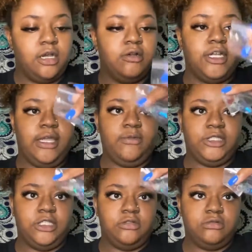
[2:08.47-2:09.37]
Oh, and it came
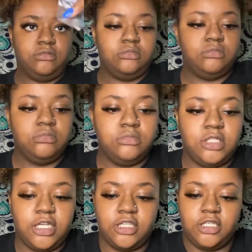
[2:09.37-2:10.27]
with a little
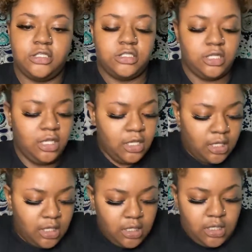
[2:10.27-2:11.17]
thing of things.
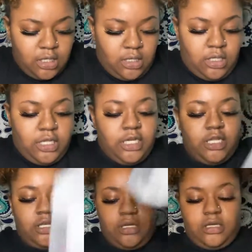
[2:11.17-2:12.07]
And
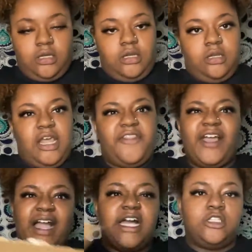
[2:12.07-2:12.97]
then I
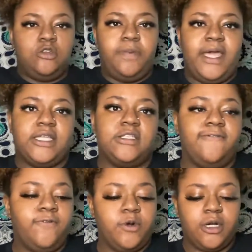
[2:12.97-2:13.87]
think I got 2 packs
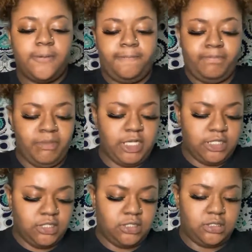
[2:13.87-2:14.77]
of 4
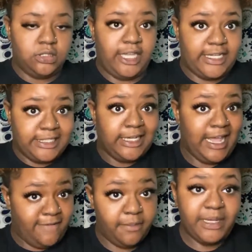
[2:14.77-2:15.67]
because, like I said, I
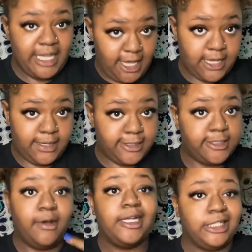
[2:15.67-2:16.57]
have a big head.
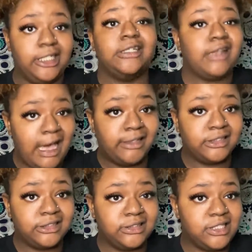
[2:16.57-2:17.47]
So I need a lot
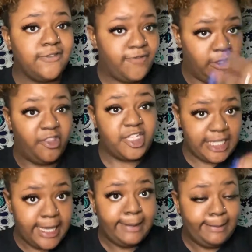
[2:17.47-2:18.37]
to fill this
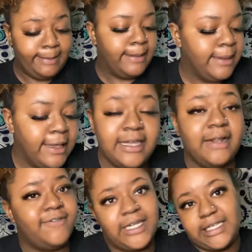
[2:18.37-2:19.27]
head. And
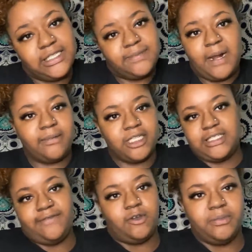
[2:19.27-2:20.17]
I feel like this probably
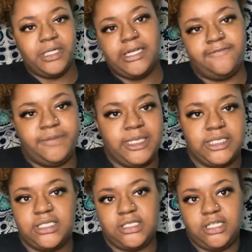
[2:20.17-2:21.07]
isn't even going to be enough
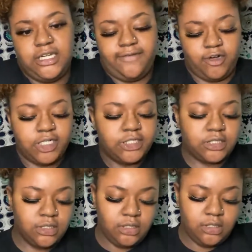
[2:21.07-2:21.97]
because it never is.
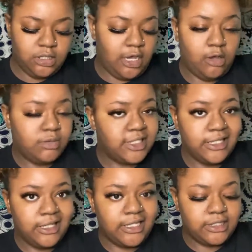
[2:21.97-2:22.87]
I always
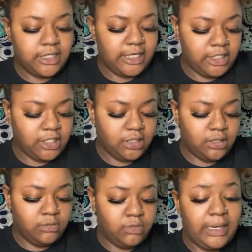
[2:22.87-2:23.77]
get less than I need
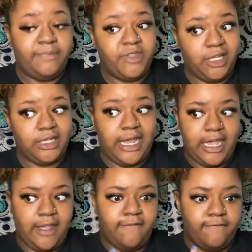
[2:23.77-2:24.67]
when I'm thinking I
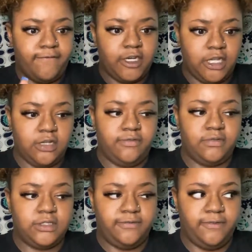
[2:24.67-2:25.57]
have
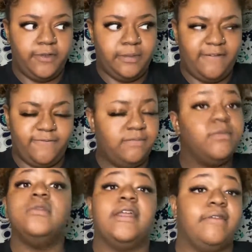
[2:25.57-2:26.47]
enough to fulfill my...
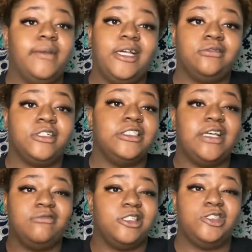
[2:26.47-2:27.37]
Never mind, because
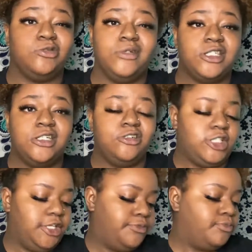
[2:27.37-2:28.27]
that was just too much to
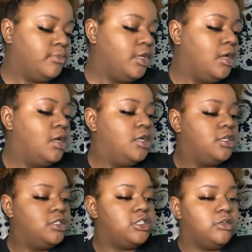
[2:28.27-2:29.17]
understand.
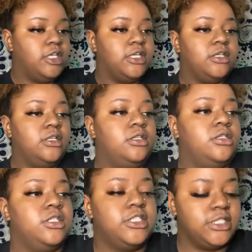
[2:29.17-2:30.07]
So yeah,
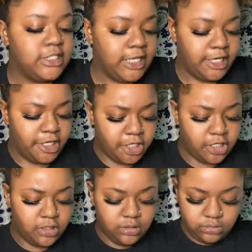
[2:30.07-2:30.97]
this is the hair.